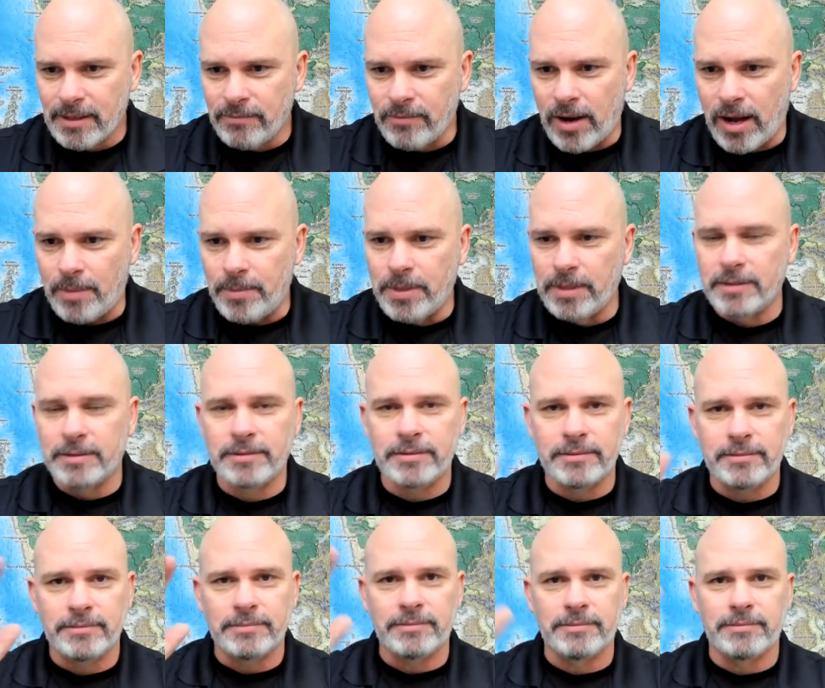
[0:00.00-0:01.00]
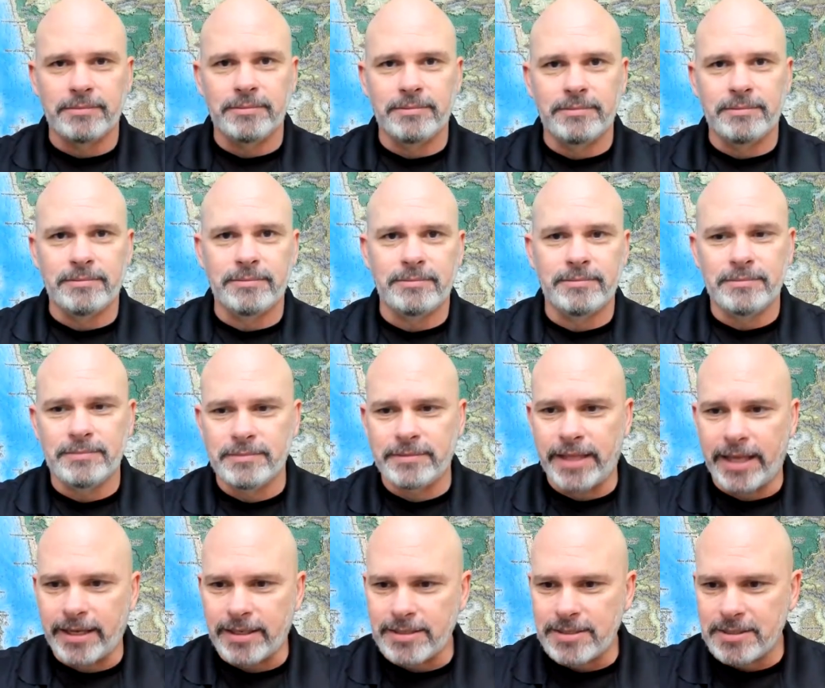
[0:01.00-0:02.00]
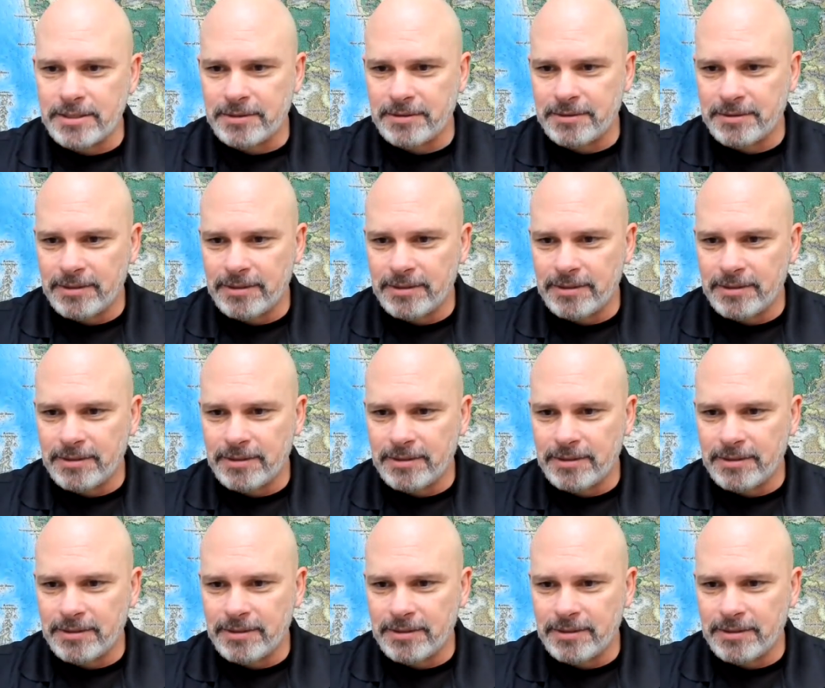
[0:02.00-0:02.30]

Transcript: Rob, thanks.